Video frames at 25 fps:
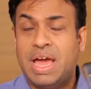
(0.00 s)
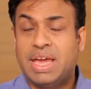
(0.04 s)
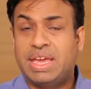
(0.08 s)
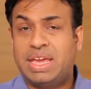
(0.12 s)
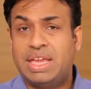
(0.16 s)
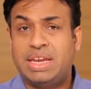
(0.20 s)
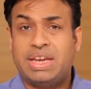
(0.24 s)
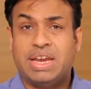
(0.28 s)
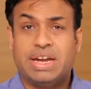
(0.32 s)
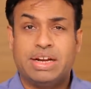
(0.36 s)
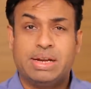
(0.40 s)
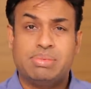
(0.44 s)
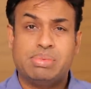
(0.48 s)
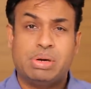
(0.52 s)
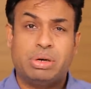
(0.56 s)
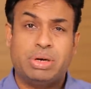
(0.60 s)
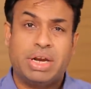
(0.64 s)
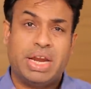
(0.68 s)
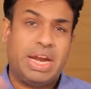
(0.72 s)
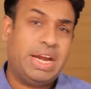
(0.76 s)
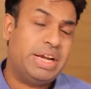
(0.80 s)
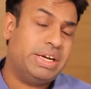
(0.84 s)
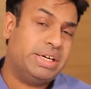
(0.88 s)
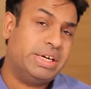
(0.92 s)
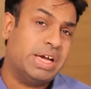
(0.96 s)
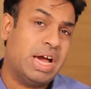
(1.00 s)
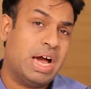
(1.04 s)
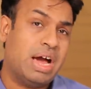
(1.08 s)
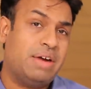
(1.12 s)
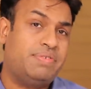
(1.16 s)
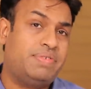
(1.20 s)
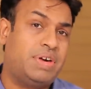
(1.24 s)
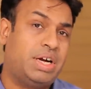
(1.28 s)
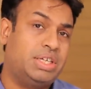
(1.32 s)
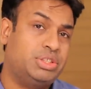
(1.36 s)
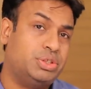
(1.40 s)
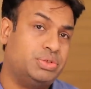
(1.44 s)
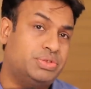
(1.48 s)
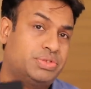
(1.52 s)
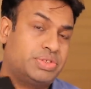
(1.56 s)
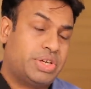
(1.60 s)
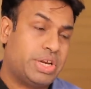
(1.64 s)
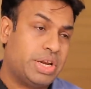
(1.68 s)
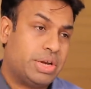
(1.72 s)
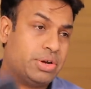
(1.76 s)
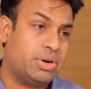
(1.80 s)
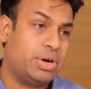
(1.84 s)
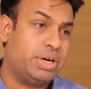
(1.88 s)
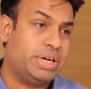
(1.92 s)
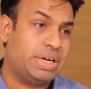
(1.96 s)
I can get about 8.5 hours of
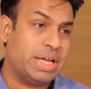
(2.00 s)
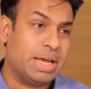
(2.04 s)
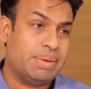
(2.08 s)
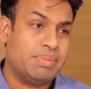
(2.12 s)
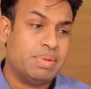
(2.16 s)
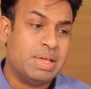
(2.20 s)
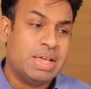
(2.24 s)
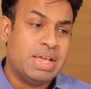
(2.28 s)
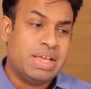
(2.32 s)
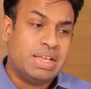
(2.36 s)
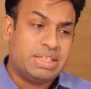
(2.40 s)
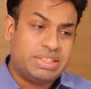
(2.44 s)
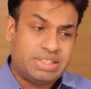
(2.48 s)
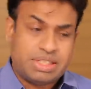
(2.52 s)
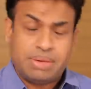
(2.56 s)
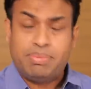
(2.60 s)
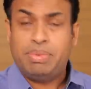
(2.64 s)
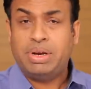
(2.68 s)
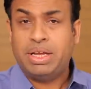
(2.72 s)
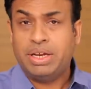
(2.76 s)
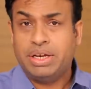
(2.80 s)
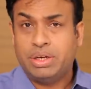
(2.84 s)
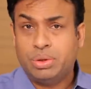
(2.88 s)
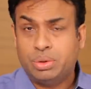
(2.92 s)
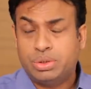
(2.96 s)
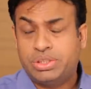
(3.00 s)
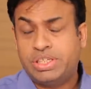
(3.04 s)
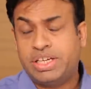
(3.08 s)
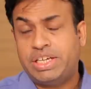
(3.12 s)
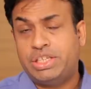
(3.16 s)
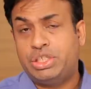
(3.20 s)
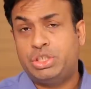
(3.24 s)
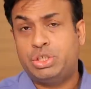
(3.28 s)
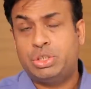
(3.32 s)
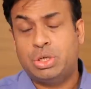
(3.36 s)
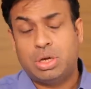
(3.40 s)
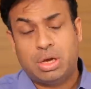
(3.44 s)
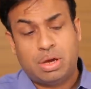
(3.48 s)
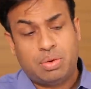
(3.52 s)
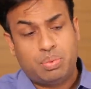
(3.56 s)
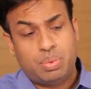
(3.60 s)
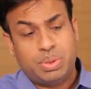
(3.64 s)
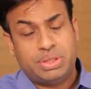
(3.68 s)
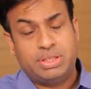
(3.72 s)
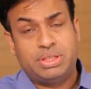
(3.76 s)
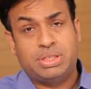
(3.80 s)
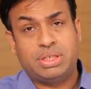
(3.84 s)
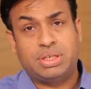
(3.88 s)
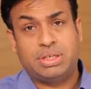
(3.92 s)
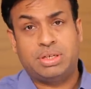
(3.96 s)
screen on time. Similar usage
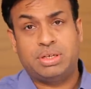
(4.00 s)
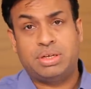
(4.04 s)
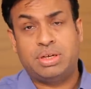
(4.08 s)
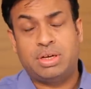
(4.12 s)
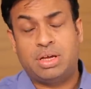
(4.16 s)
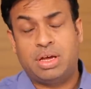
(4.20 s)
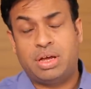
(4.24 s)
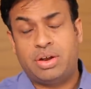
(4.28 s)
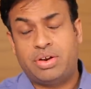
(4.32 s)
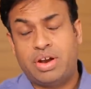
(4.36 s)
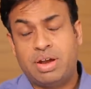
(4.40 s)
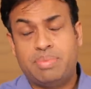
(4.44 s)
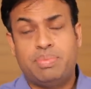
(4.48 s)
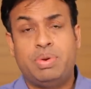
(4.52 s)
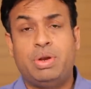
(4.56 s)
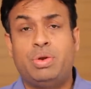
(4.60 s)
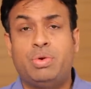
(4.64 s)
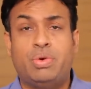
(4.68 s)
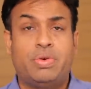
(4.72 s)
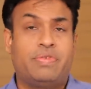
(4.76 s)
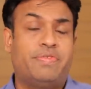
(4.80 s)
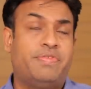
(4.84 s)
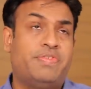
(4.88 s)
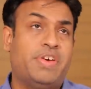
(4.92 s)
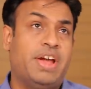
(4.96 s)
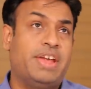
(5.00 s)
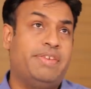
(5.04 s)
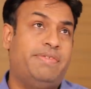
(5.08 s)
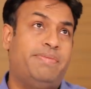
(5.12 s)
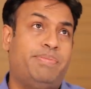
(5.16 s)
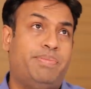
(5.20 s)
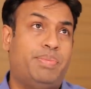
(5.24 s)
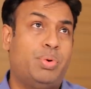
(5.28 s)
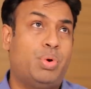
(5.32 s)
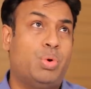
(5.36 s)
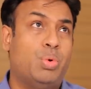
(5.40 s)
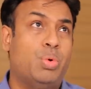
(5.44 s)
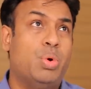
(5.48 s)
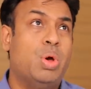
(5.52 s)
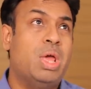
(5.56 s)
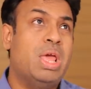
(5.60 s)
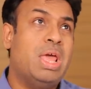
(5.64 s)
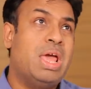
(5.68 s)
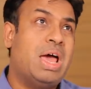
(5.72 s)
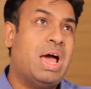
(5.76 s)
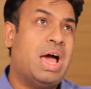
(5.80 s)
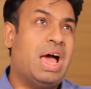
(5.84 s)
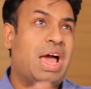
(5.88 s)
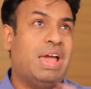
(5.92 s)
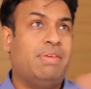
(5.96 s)
with the Redmi Note 5 Pro,
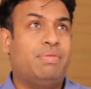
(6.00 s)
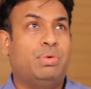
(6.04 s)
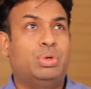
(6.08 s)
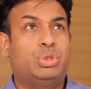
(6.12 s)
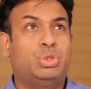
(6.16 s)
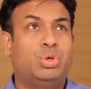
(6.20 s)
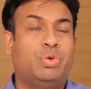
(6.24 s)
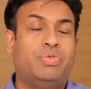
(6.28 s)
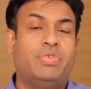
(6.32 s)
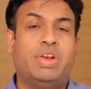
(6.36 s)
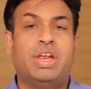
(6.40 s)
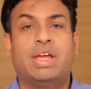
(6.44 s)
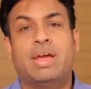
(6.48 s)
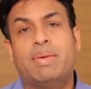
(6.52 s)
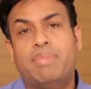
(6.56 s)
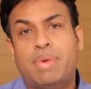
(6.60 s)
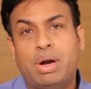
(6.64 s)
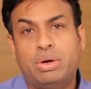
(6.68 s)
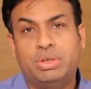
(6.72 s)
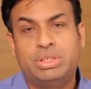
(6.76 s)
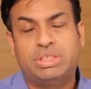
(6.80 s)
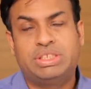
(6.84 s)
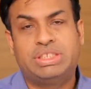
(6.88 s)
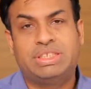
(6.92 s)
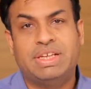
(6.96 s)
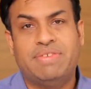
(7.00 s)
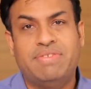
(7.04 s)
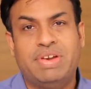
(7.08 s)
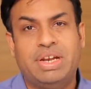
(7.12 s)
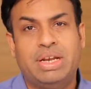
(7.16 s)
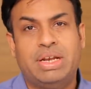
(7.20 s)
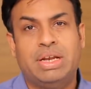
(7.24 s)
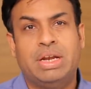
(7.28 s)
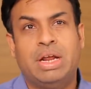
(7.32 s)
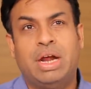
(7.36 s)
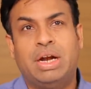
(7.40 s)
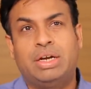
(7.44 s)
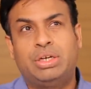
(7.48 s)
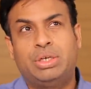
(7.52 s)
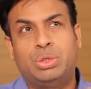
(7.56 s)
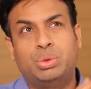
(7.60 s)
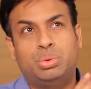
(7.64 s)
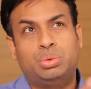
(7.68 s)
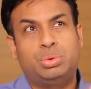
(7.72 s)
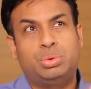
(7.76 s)
I was hovering about 7 to